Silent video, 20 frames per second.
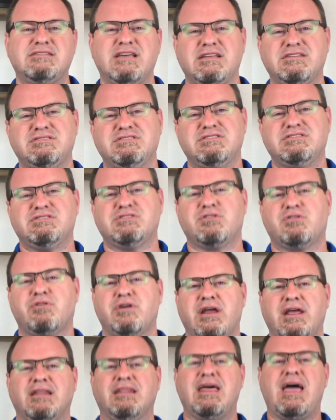that it's just to
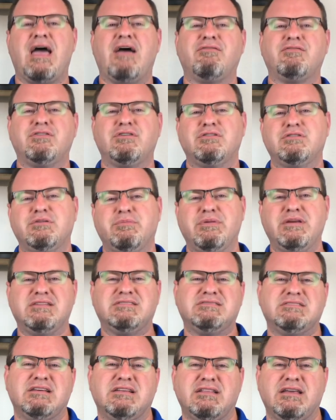create laughter, to be
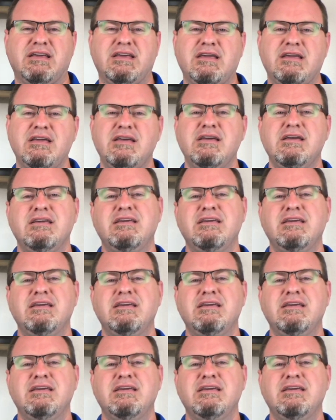silly.